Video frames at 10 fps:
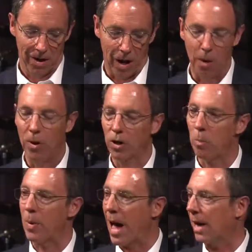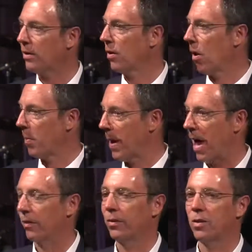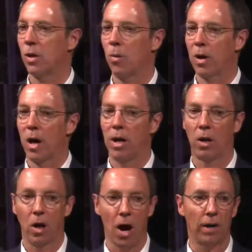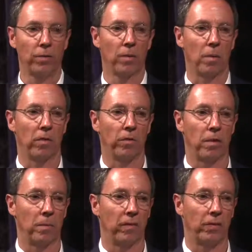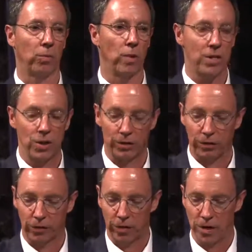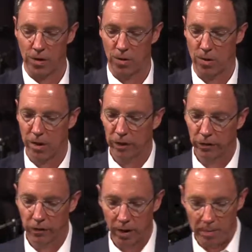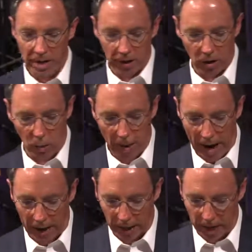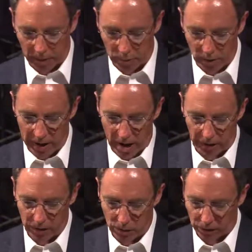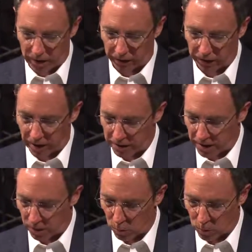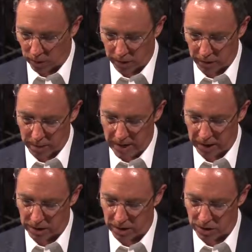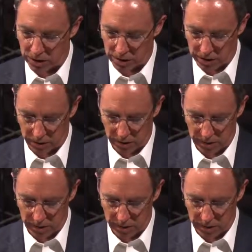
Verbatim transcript: I want to go back to our passage. I want to unlock some of some of its riches for you. So let me go back and point out a few things that I think are worth paying attention to.